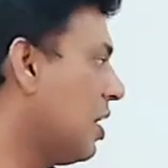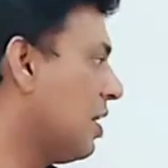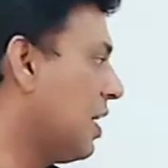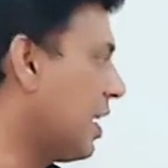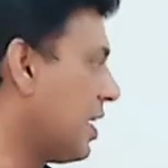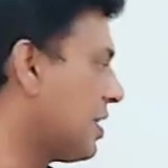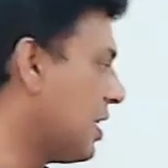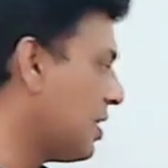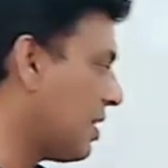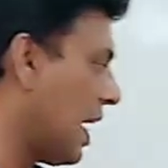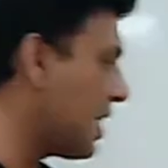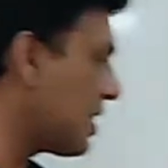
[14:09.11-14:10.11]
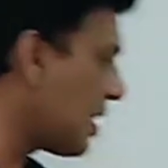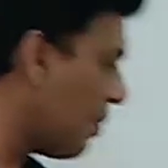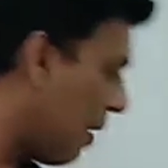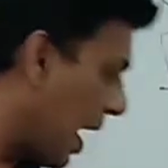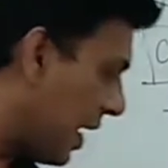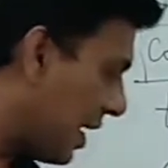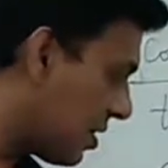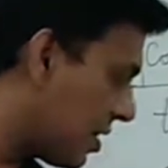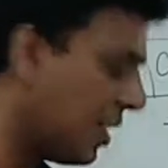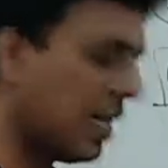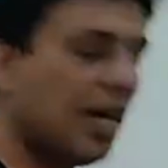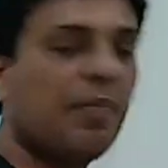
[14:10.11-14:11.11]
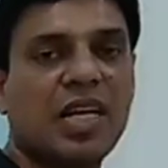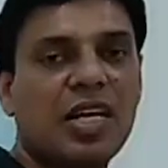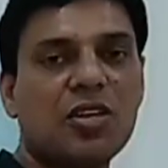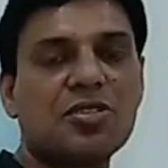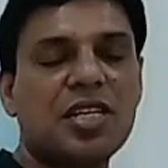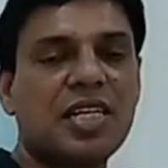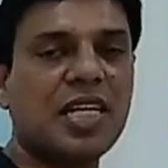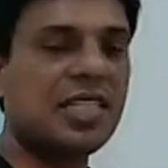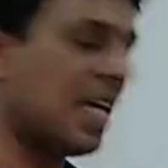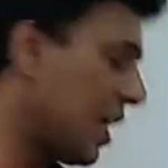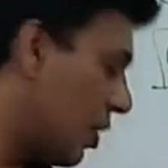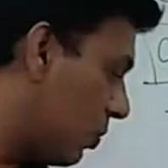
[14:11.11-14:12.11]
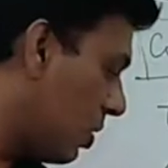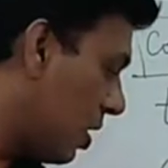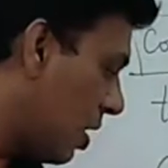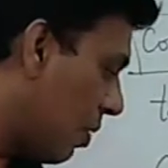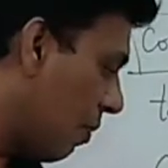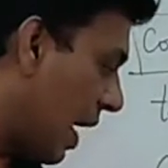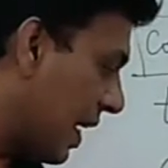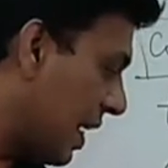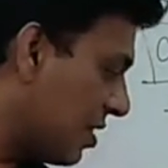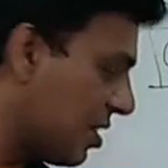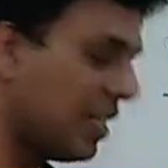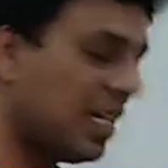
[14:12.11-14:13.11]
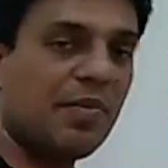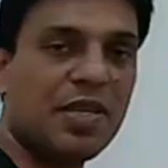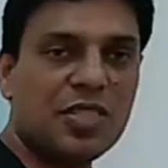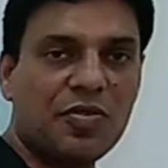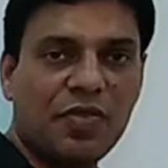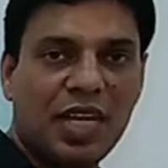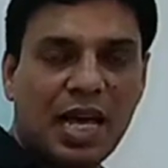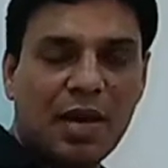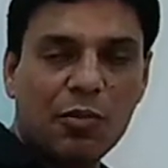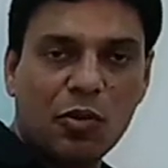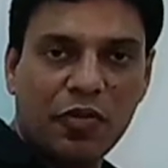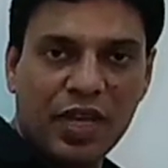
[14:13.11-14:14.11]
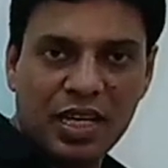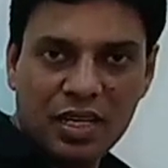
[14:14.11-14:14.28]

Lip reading: The reason is that minus theta, because theta is acute, minus theta means we are moving